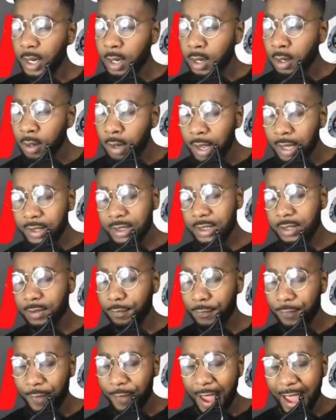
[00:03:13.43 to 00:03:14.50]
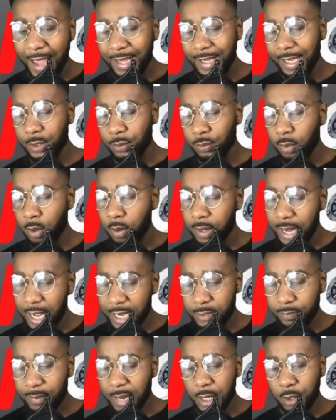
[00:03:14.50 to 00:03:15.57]
Next fight as well,
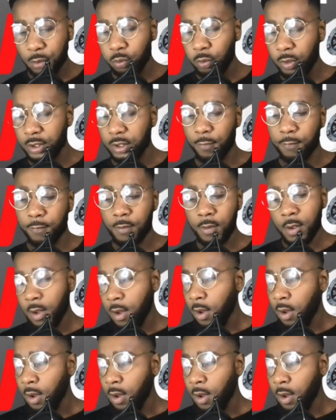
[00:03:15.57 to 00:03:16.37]
next match was of,